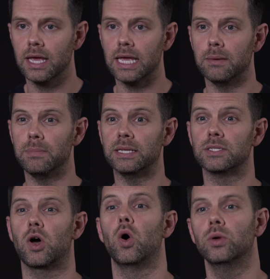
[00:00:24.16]
it
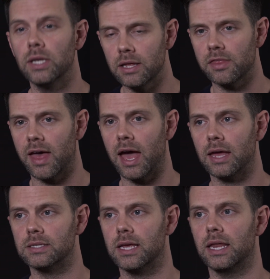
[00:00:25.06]
means only
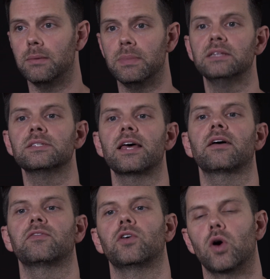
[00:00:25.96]
that, and it means
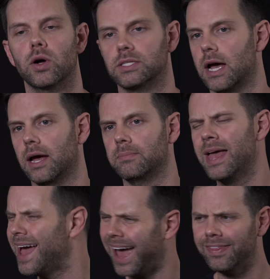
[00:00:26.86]
that for all time.
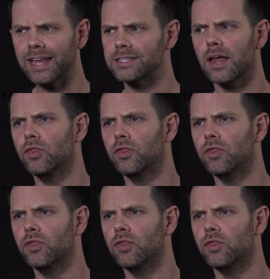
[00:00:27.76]
And that's not